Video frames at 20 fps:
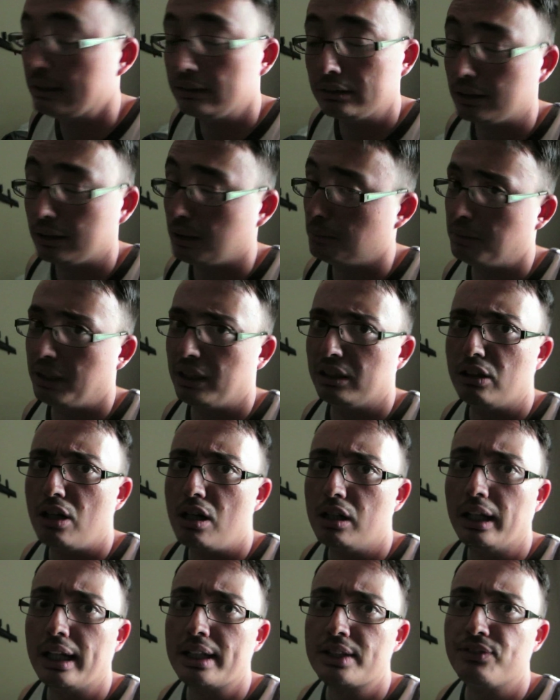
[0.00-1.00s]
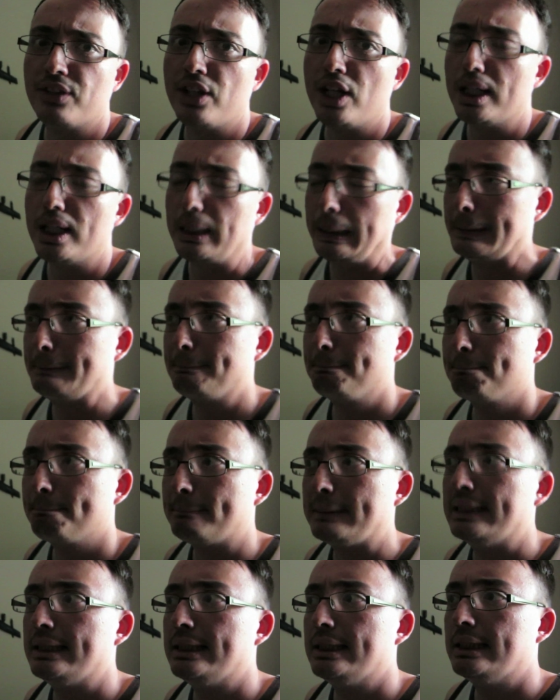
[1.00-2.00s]
This is going to be a long ass vlog.
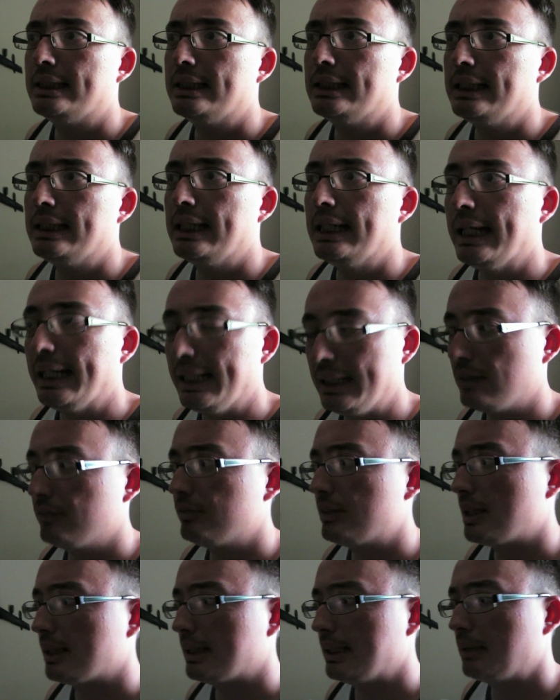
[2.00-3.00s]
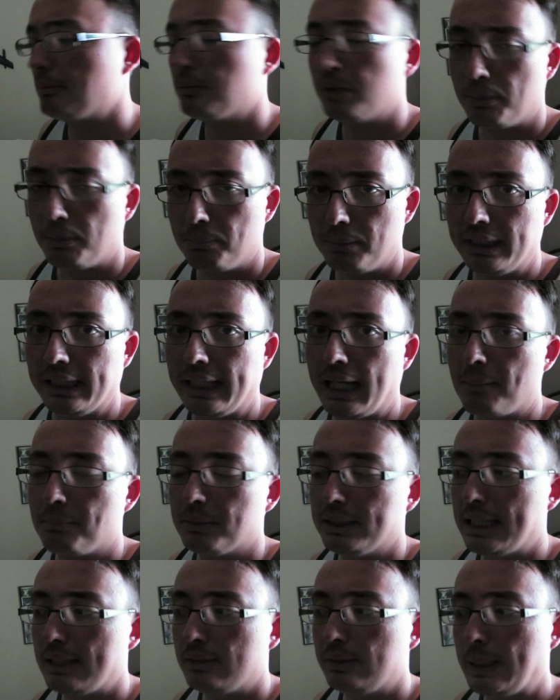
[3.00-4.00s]
Enough talking, I'm gonna put the
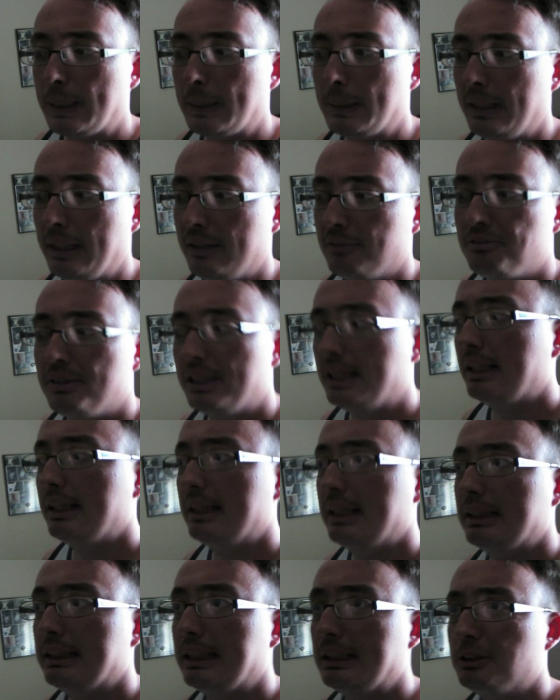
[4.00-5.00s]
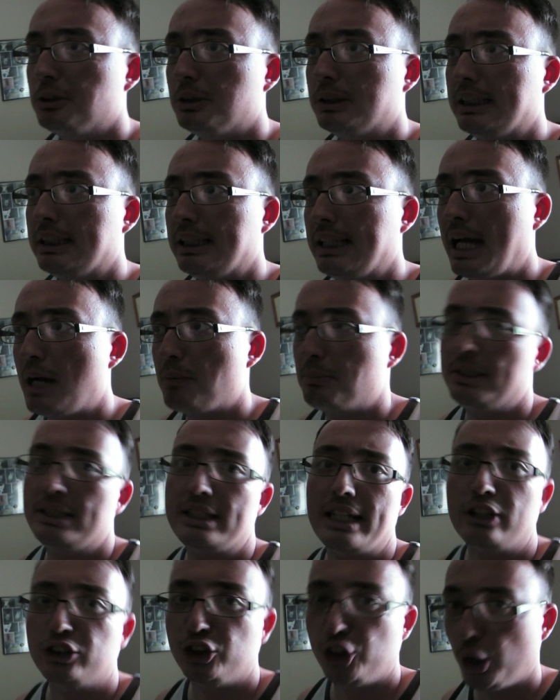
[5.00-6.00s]
camera down now, and if anything interesting
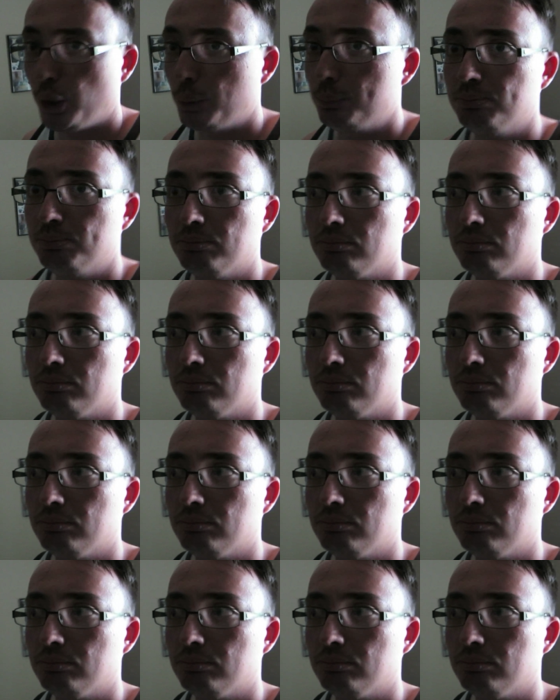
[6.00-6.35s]
happens, I'll show.